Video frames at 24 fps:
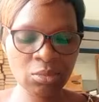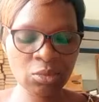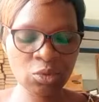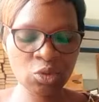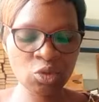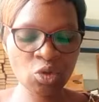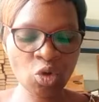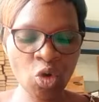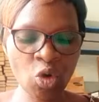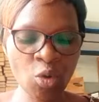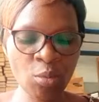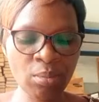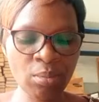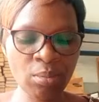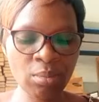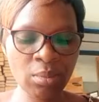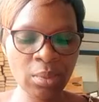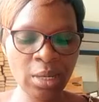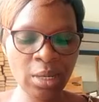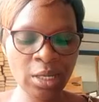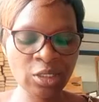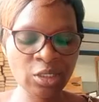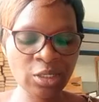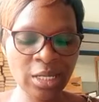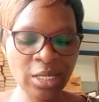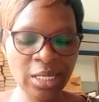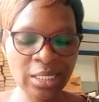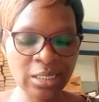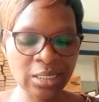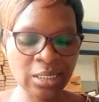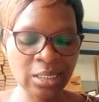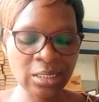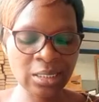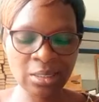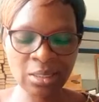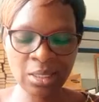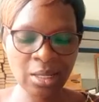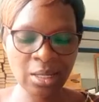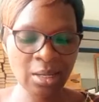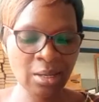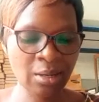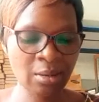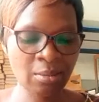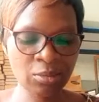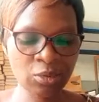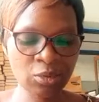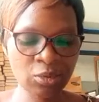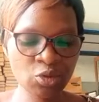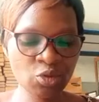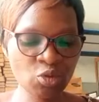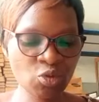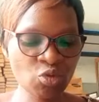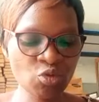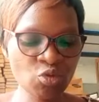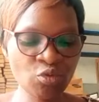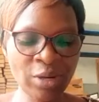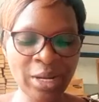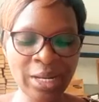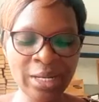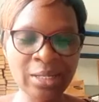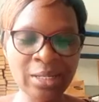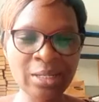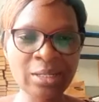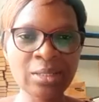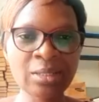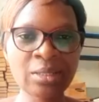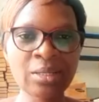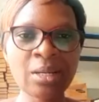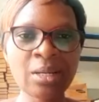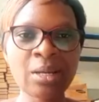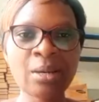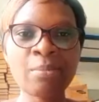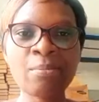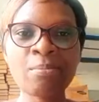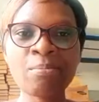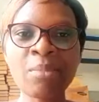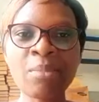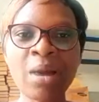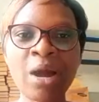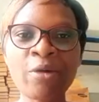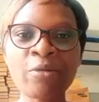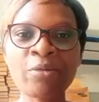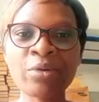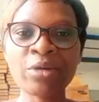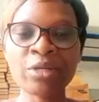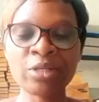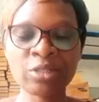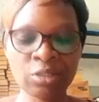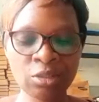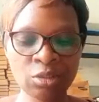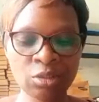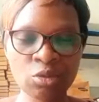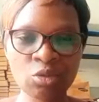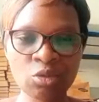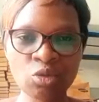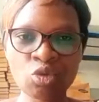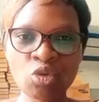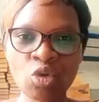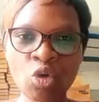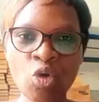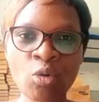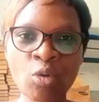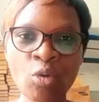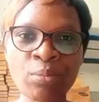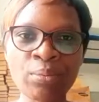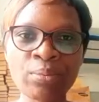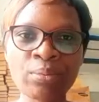job, education, children, marriage, job,